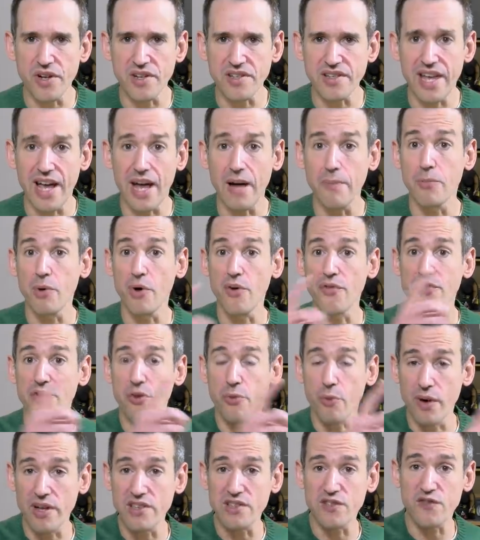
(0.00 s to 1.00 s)
looked at, both
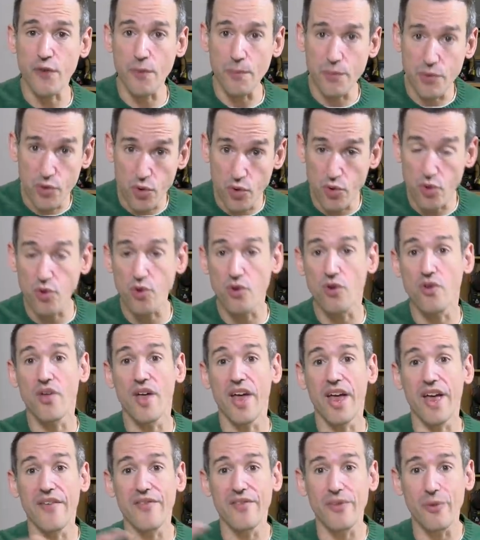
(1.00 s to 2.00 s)
the ones from Google
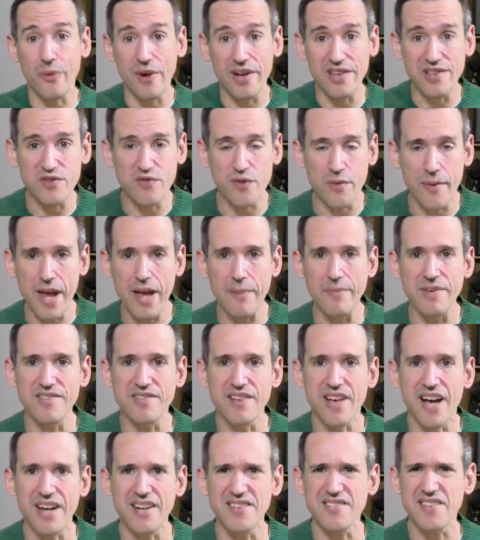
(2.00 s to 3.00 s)
and the ones from
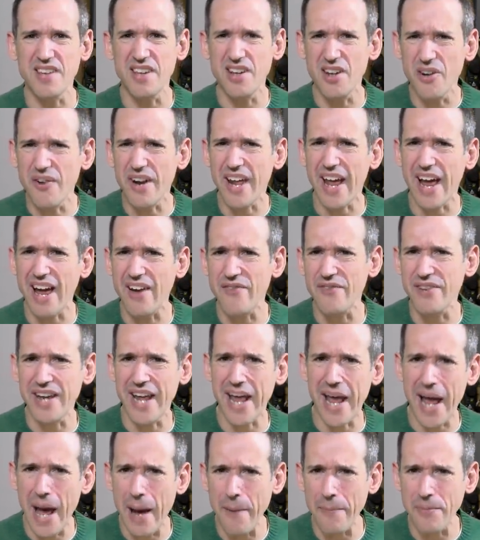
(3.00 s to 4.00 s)
Amazon, is that you don't have an
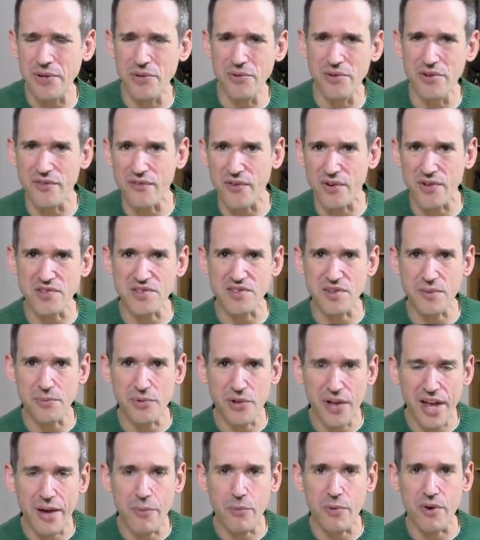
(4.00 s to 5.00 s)
app universe to
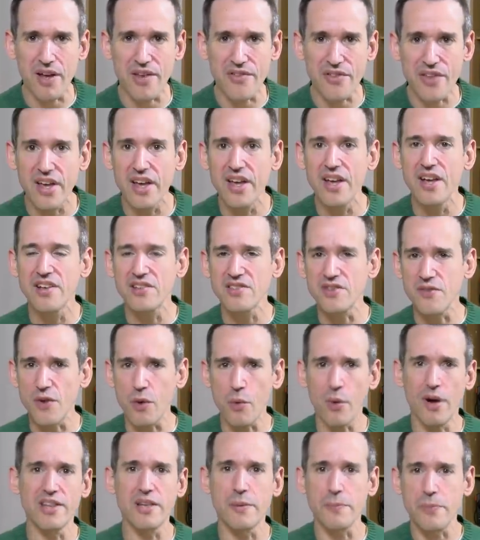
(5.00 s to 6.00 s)
play with. So if
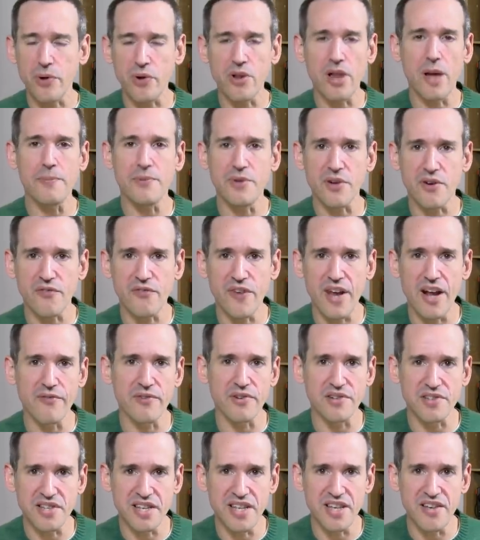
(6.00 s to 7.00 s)
you wanted to pull up your
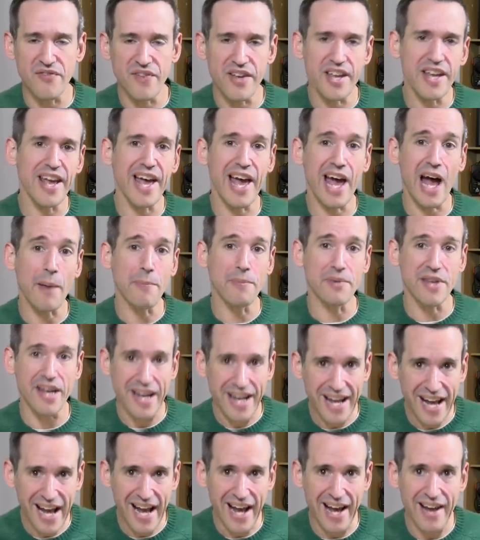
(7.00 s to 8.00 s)
favorite TV app, you
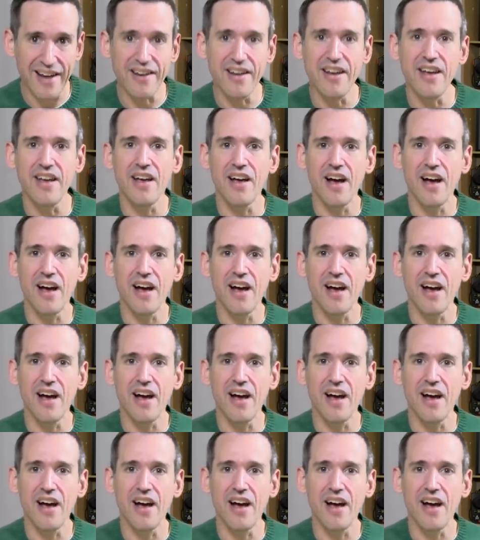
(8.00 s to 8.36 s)
can't.